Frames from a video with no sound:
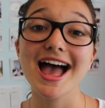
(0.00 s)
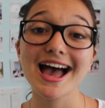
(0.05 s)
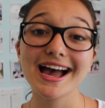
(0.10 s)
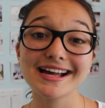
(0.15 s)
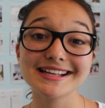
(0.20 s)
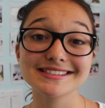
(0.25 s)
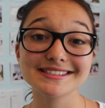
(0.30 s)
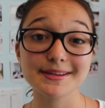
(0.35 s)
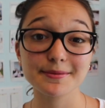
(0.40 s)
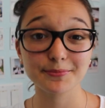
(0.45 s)

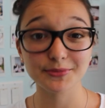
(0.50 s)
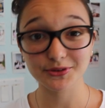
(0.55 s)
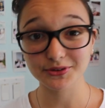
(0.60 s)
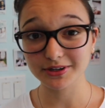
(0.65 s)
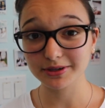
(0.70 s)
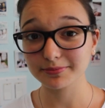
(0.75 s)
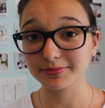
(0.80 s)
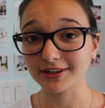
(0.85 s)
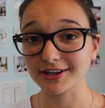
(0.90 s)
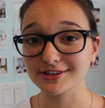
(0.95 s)
at
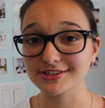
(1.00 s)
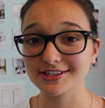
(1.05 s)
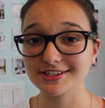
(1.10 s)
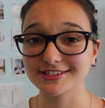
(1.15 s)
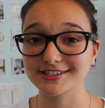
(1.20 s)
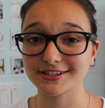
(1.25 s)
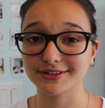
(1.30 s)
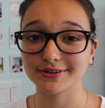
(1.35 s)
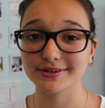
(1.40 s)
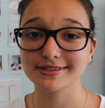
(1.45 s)

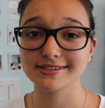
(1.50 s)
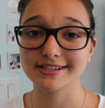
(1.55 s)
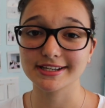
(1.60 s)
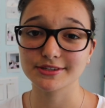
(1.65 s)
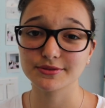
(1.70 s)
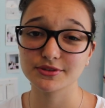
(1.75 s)
beautyblush06,